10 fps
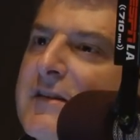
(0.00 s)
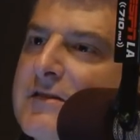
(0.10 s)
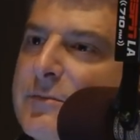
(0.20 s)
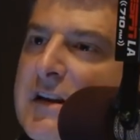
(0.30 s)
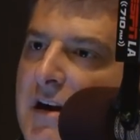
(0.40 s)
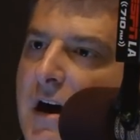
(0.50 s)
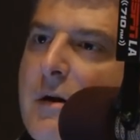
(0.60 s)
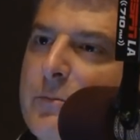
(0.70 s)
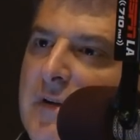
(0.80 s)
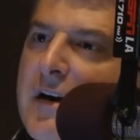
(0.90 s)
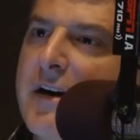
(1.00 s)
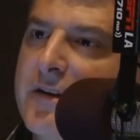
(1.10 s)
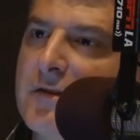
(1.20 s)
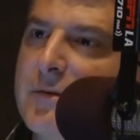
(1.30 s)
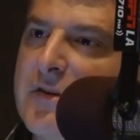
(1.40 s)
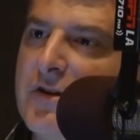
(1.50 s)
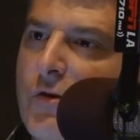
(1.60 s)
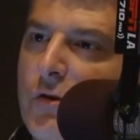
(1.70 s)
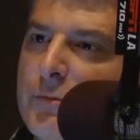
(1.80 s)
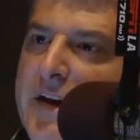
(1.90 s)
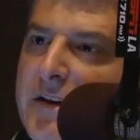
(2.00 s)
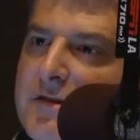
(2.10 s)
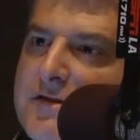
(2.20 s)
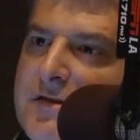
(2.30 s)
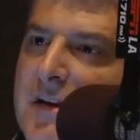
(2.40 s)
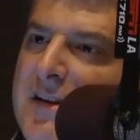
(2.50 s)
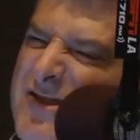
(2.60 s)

to become an Olympic gold medalist.